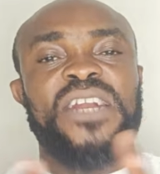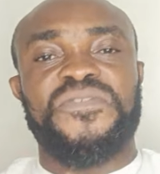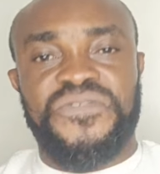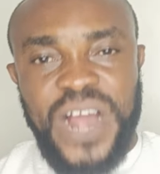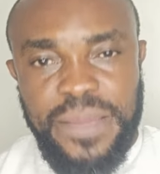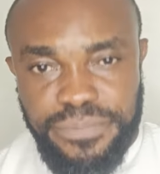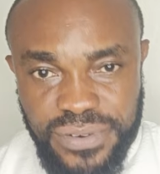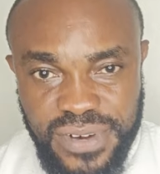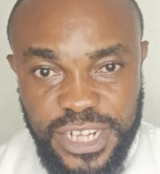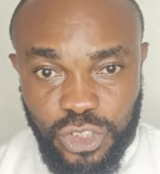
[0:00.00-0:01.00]
and
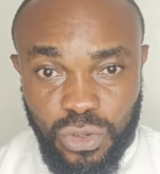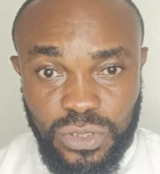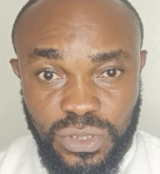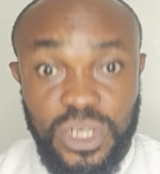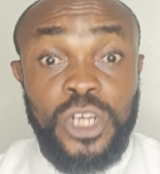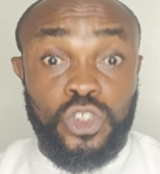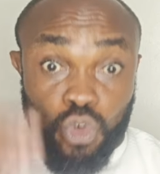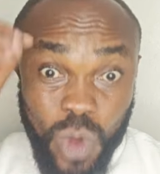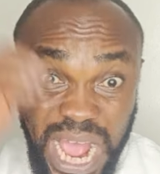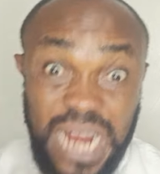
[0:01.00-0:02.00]
vibration
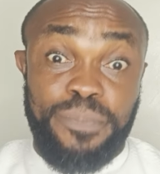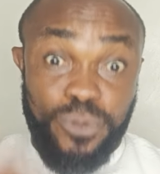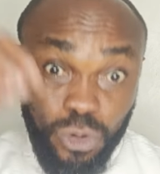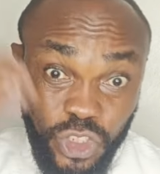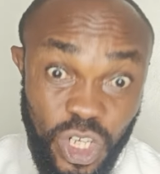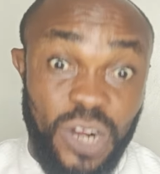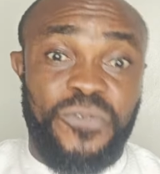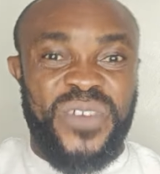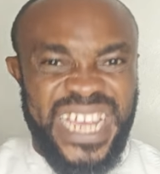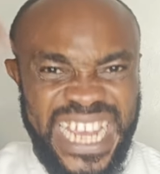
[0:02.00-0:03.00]
to help
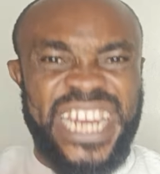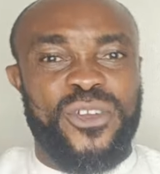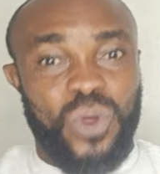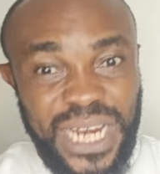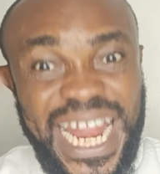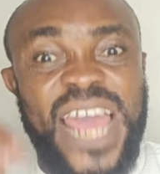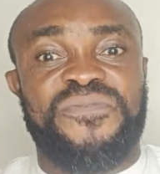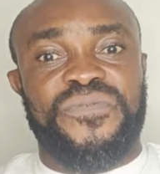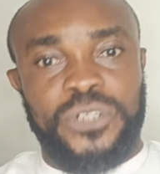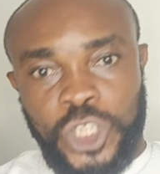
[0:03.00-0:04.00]
yourself in your
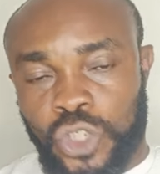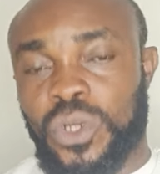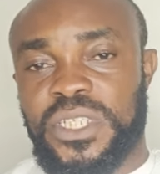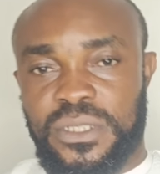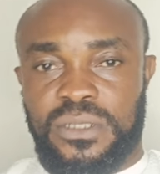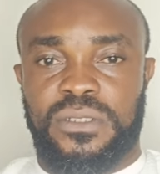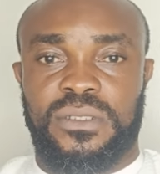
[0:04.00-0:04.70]
life journey.